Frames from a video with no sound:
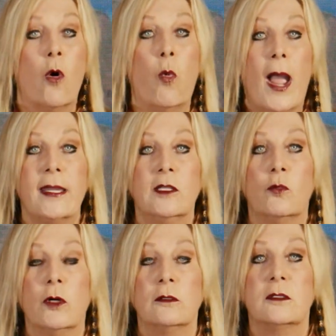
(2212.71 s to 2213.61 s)
Why in
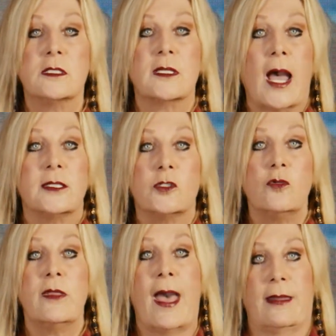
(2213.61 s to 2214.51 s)
the world does God
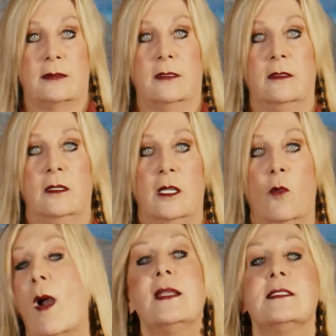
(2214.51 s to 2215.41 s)
do that?
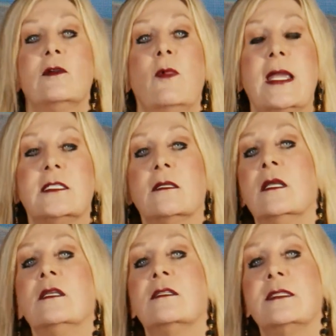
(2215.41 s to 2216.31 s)
Why does he wait
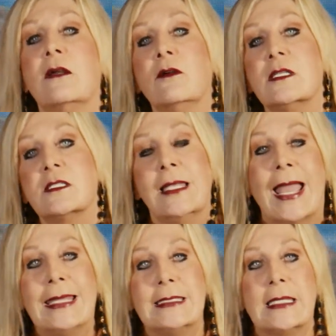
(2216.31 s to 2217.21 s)
till Sarah is
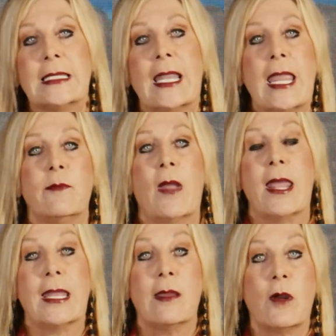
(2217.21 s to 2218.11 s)
90
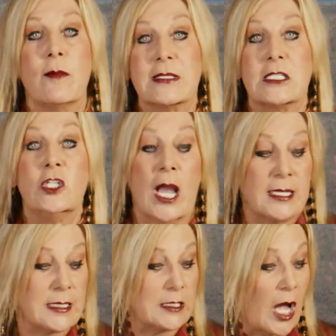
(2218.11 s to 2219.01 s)
and Abraham is
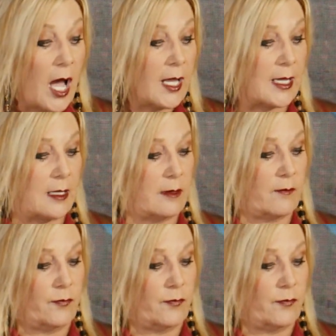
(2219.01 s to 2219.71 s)
99?